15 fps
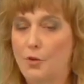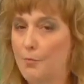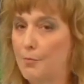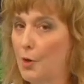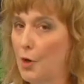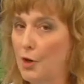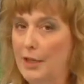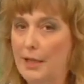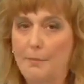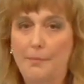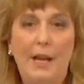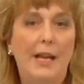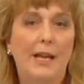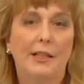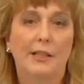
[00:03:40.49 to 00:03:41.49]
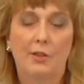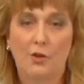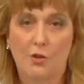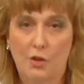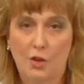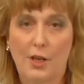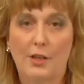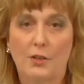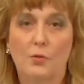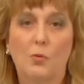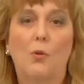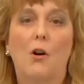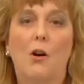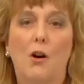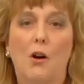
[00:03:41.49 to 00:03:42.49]
burning pain in your chest
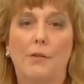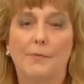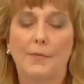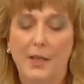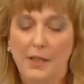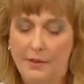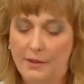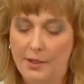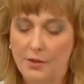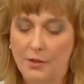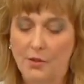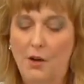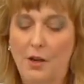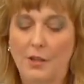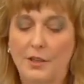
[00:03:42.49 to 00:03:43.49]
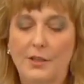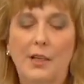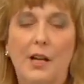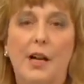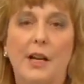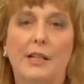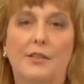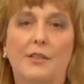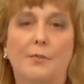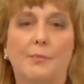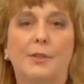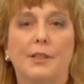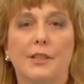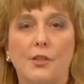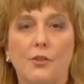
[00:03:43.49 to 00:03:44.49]
wall. These are all signs of
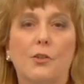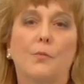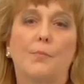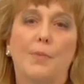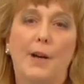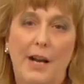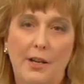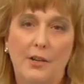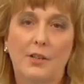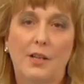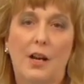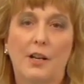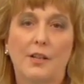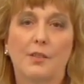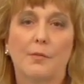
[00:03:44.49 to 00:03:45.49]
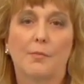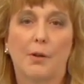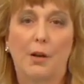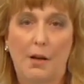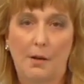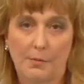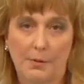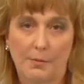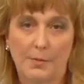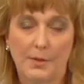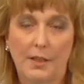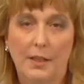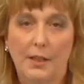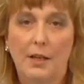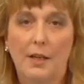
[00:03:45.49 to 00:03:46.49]
potential biotoxin problems.
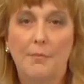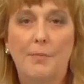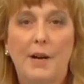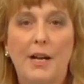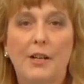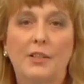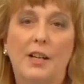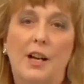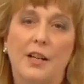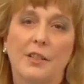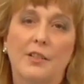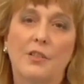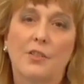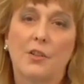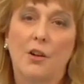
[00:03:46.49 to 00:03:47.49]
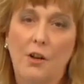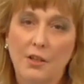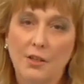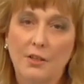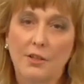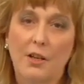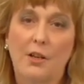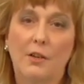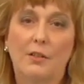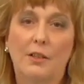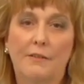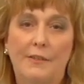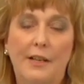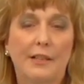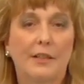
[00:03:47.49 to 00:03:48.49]
Biotoxins also
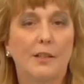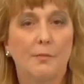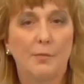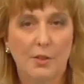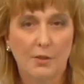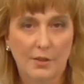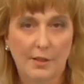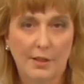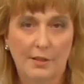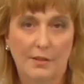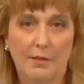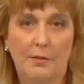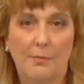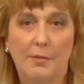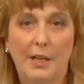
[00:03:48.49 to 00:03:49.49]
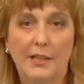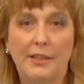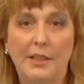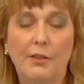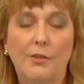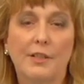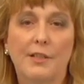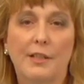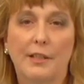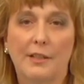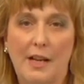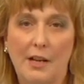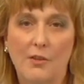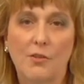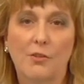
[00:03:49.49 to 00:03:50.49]
affect the immune system by decreasing
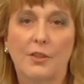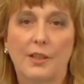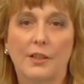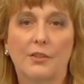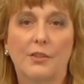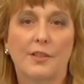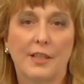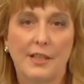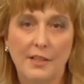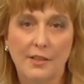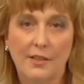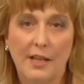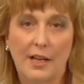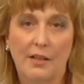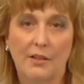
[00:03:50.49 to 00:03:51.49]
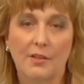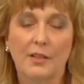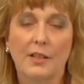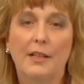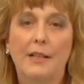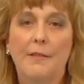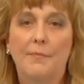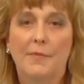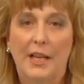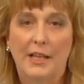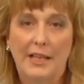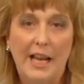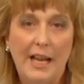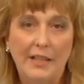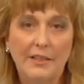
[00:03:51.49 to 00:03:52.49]
natural killer T cells,
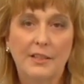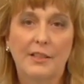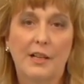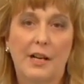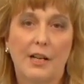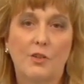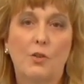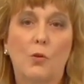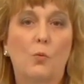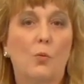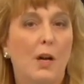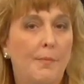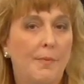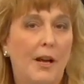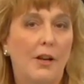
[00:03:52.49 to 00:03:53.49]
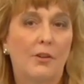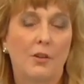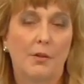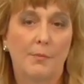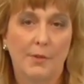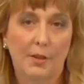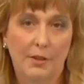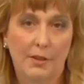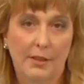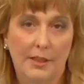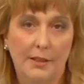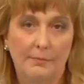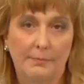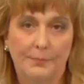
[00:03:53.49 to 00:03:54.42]
and as such, wipe out your immunity.